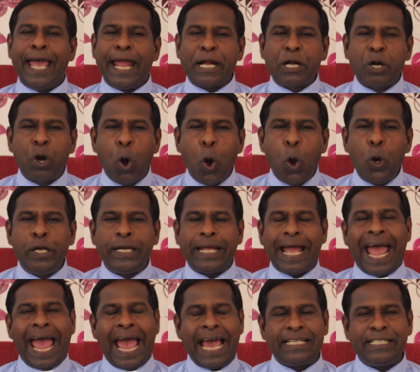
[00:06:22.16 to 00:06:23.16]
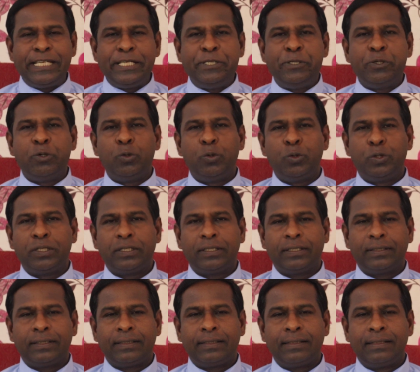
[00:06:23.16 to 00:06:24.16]
A cold attitude
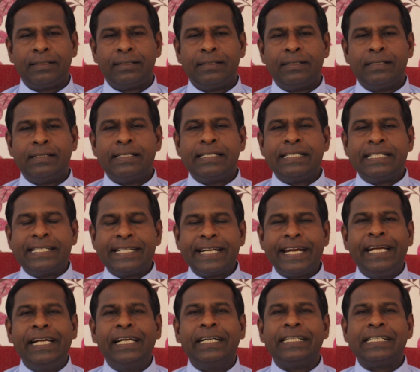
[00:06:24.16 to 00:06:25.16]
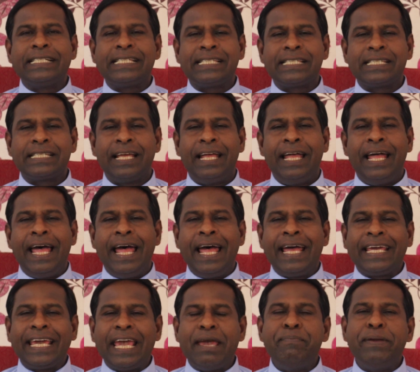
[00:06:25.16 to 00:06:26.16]
triggers
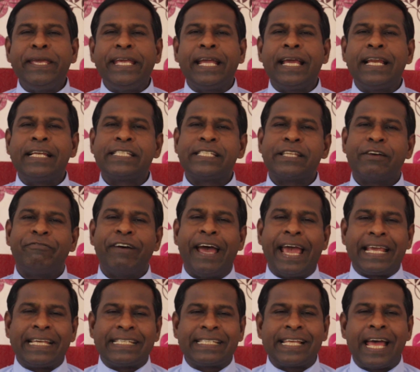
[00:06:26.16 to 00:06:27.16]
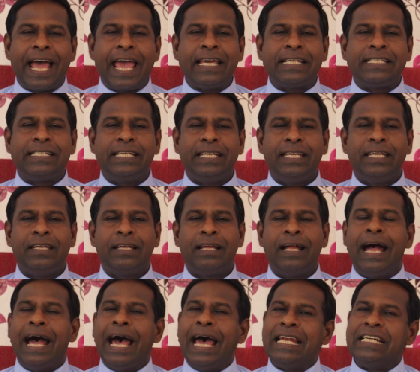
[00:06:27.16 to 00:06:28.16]
chemicals of anxiety
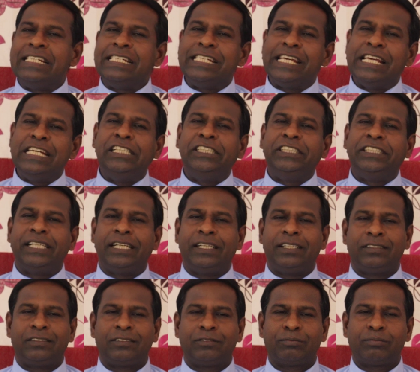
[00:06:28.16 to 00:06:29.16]
and tension.